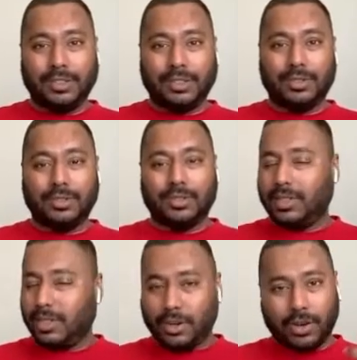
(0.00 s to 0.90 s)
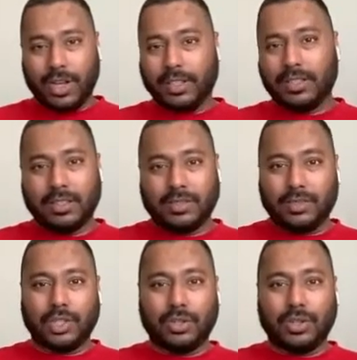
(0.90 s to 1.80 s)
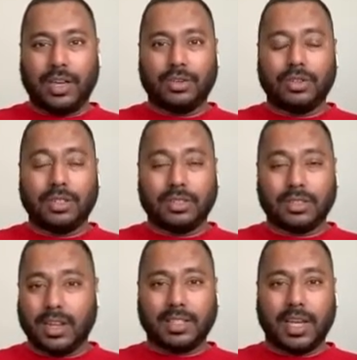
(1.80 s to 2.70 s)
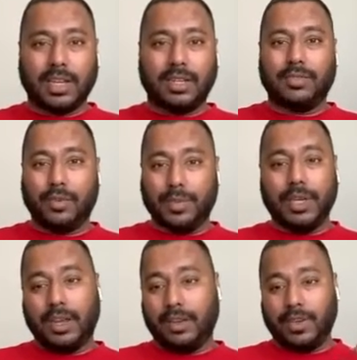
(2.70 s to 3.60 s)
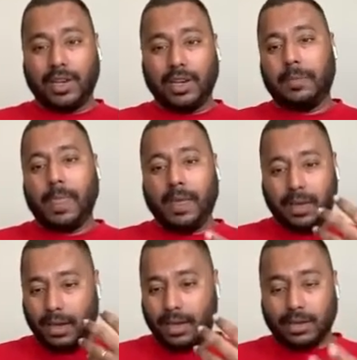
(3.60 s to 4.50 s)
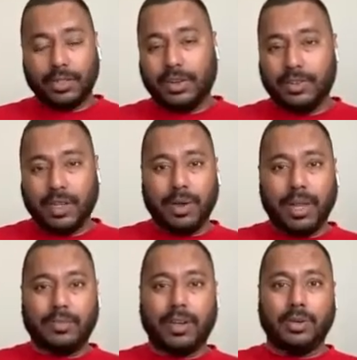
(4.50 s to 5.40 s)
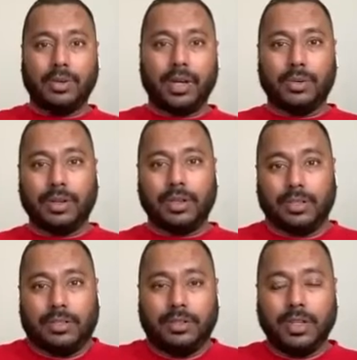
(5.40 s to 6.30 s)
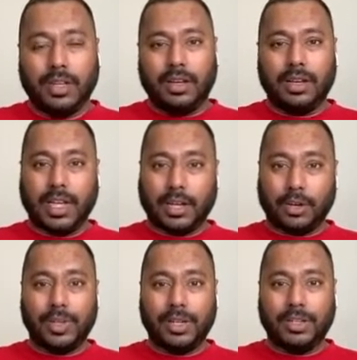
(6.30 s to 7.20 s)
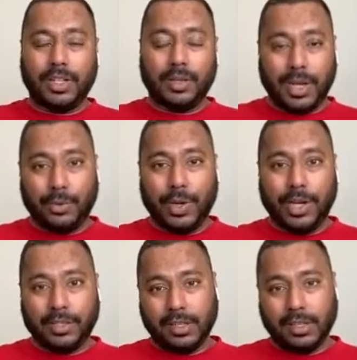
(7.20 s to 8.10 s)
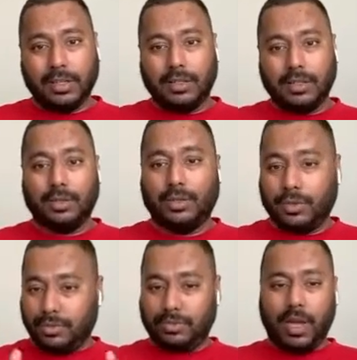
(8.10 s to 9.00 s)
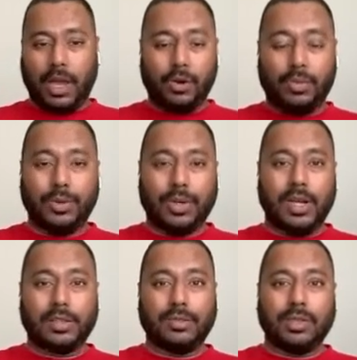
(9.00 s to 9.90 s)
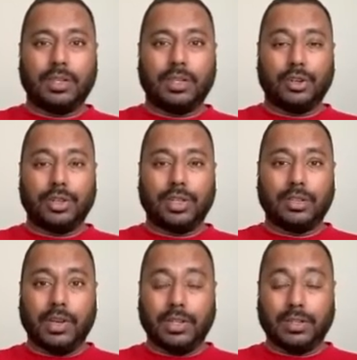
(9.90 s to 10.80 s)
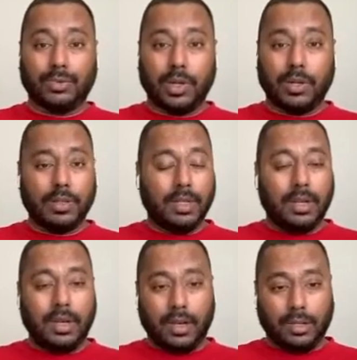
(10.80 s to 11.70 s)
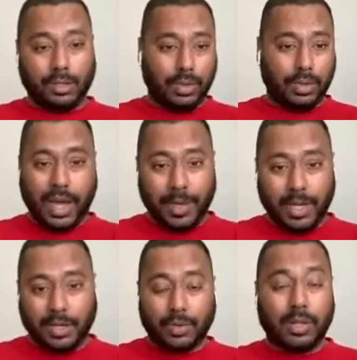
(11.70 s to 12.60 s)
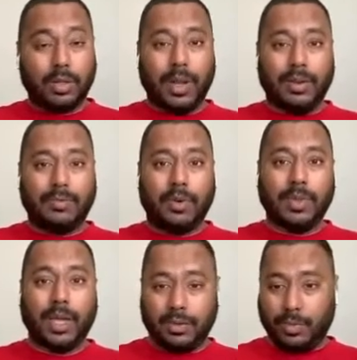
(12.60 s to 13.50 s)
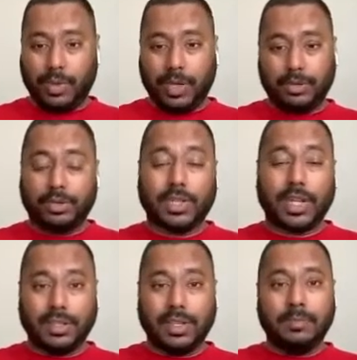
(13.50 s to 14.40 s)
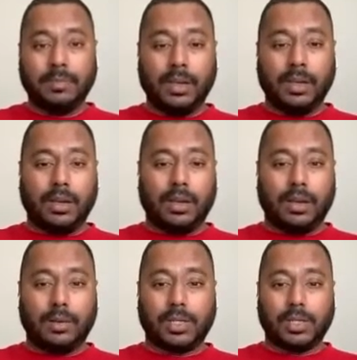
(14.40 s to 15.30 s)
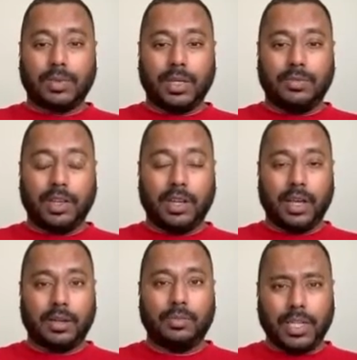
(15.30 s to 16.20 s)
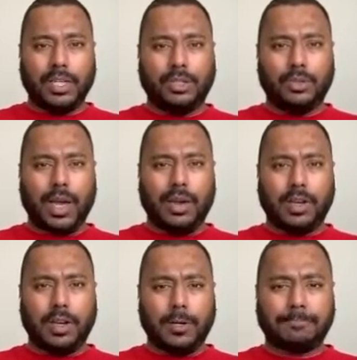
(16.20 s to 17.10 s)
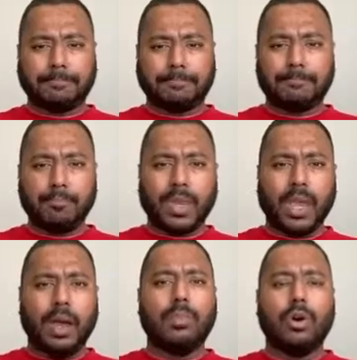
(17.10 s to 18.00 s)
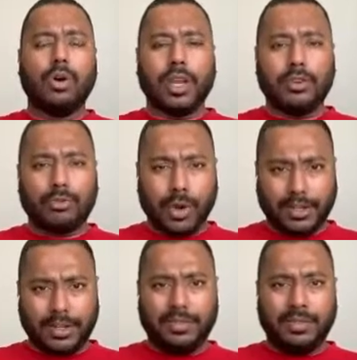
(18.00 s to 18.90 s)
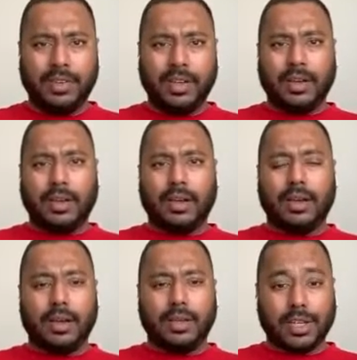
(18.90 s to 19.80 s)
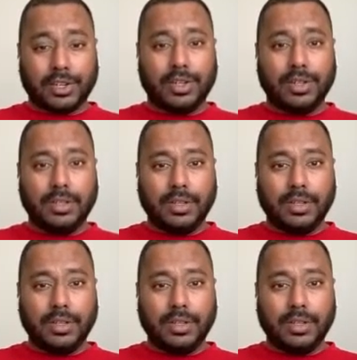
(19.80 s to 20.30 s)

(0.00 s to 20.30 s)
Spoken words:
So organizing these virtual hackathons is still exciting for me, and I feel like it will definitely benefit our tech community in many ways. So I hope you guys will enjoy these events as well. So Airmeet is one of the platforms that we've been also testing because we feel like we need to have a more interactive session.